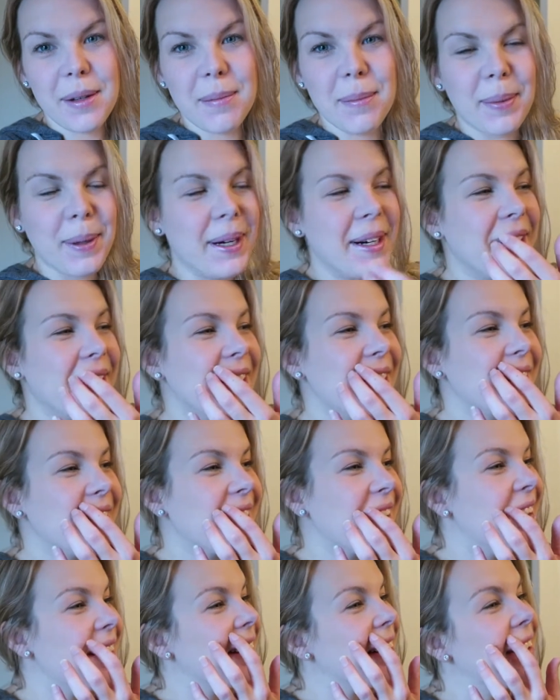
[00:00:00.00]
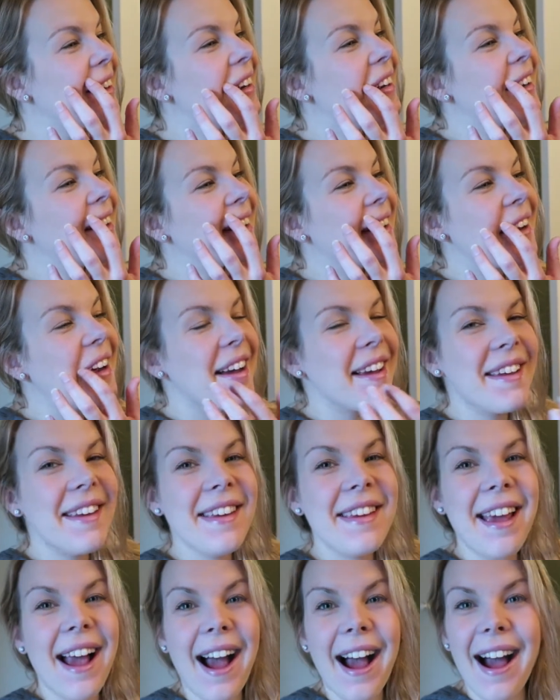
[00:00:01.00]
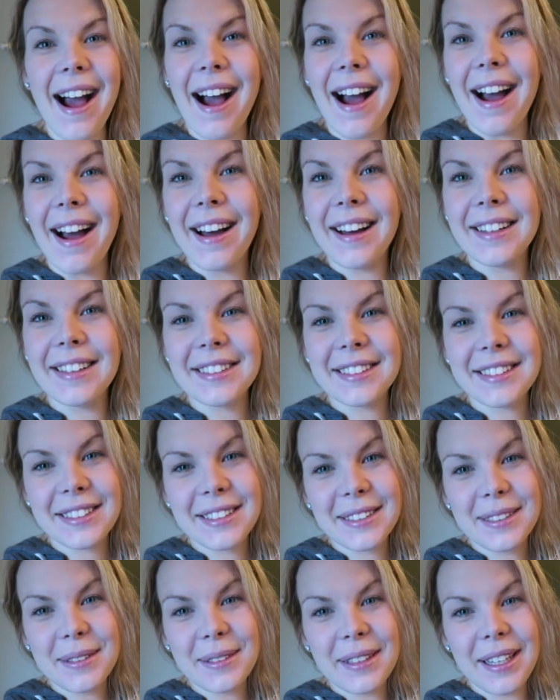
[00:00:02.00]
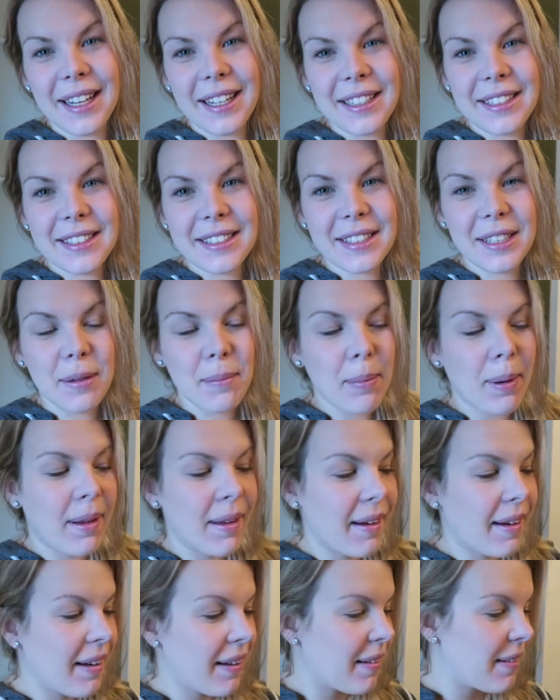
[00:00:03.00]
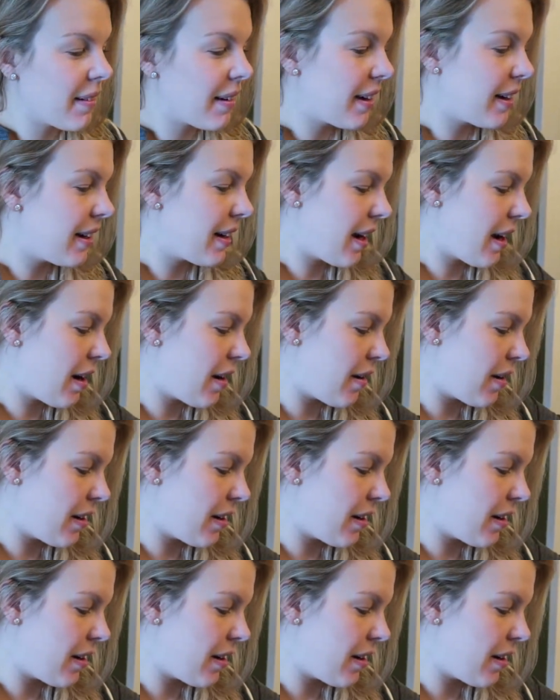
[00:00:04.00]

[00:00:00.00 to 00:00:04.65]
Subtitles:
But yeah, so that's the plan right now.